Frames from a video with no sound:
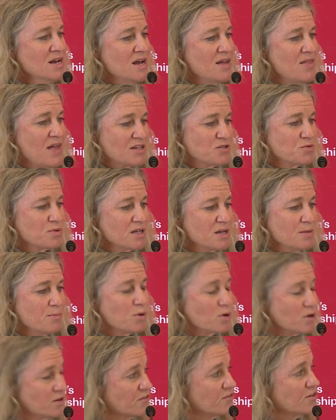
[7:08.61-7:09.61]
that's really
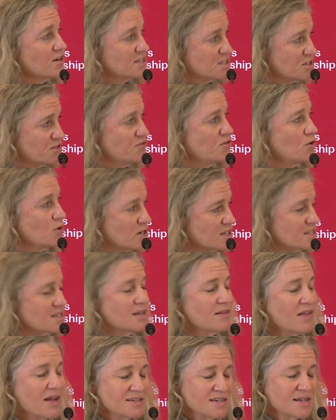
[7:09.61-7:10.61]
important for us to focus on that